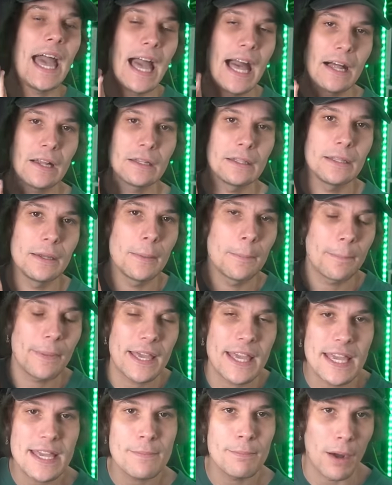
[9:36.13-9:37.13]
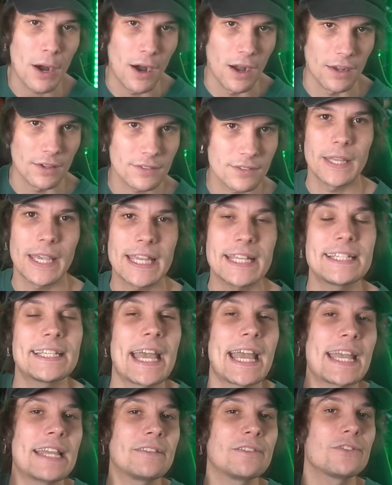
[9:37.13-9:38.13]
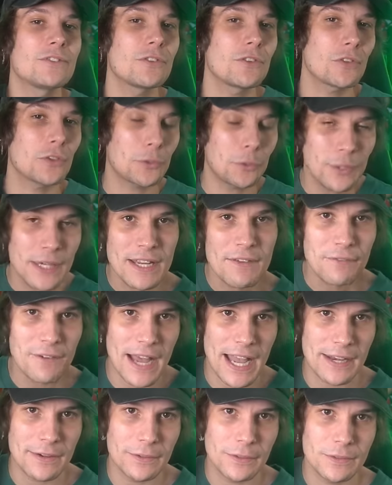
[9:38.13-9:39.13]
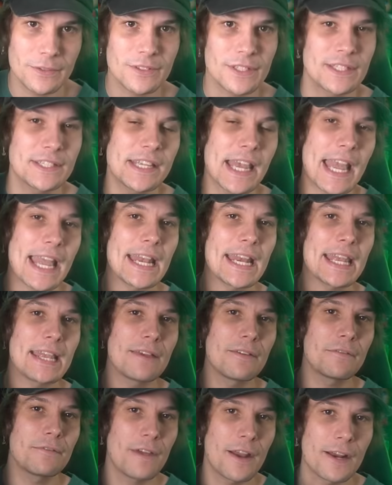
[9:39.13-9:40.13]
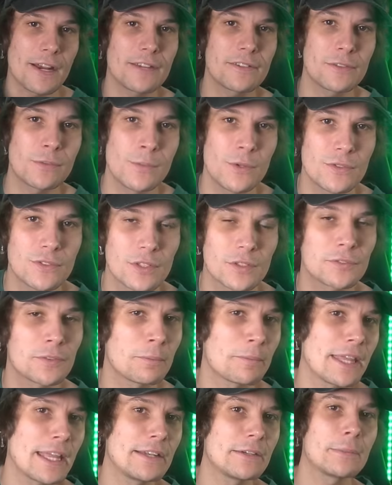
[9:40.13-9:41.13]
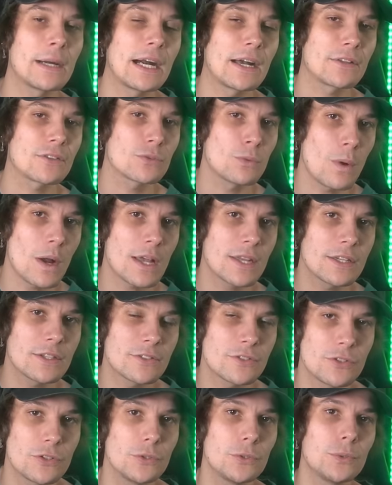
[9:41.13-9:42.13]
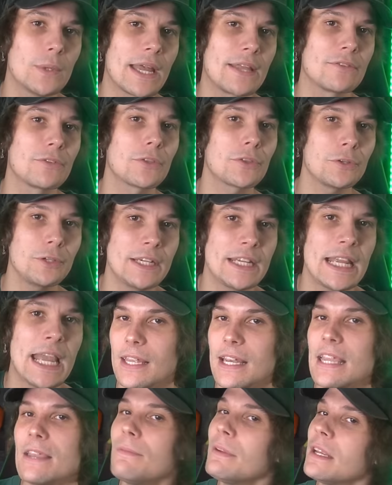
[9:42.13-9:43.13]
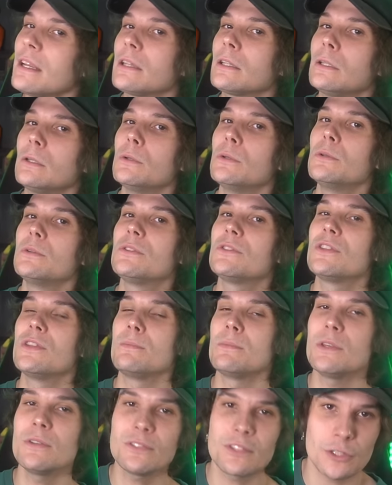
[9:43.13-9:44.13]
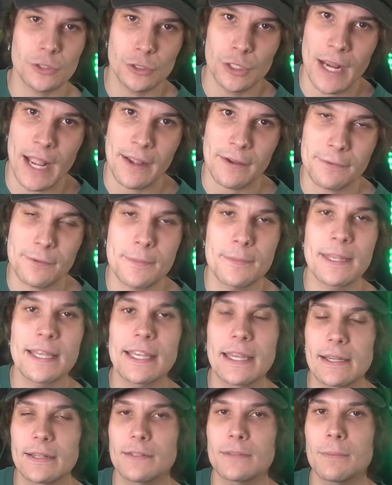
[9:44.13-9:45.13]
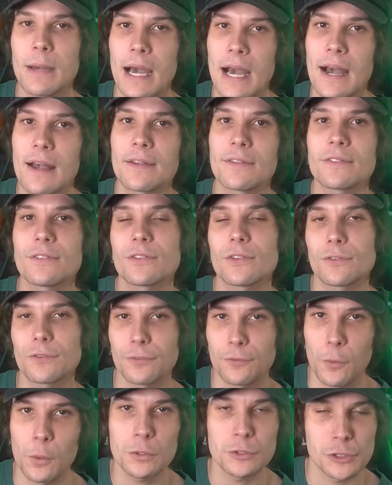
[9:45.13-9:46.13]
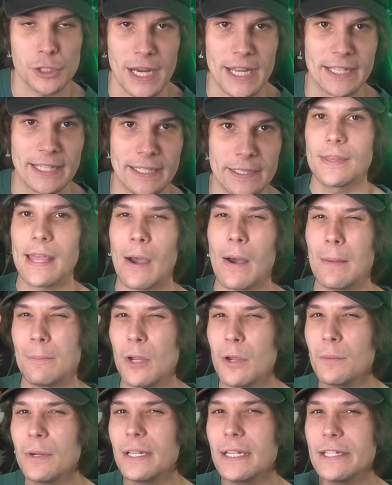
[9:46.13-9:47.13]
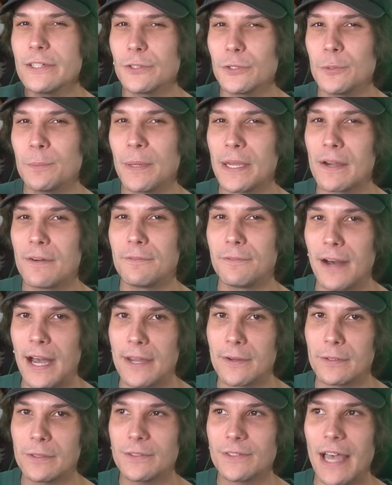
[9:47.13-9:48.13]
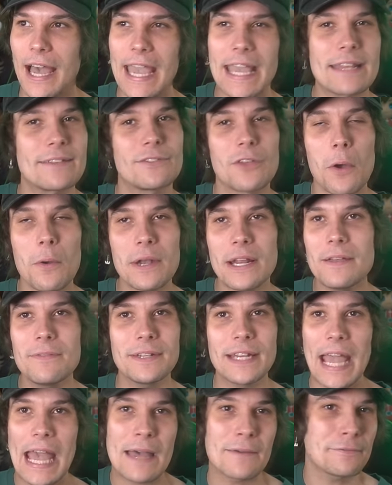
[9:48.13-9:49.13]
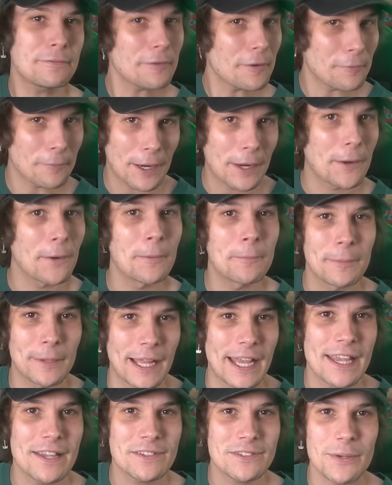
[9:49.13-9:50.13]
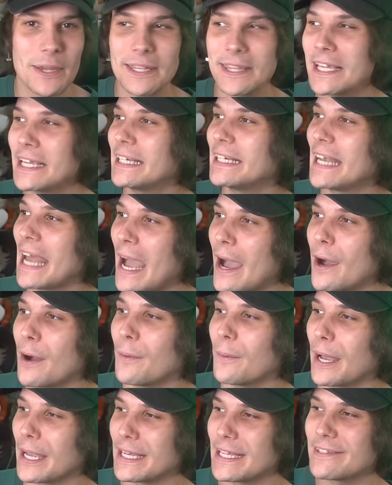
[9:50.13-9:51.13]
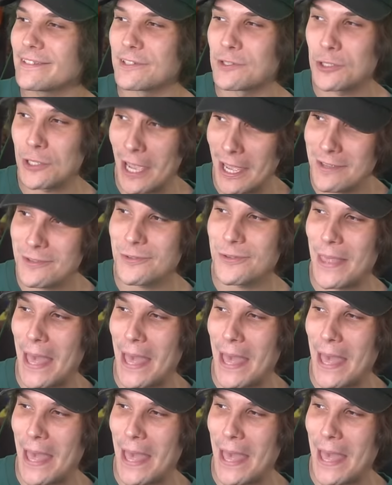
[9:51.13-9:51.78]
LP box. It contains three vinyls containing various music from Kingdom Hearts 1, 2, and 3. It even includes the music track from the Kingdom Hearts 4 trailer. Now, I'm not really too big on vinyls. I don't even have a record player, so I think now I need to change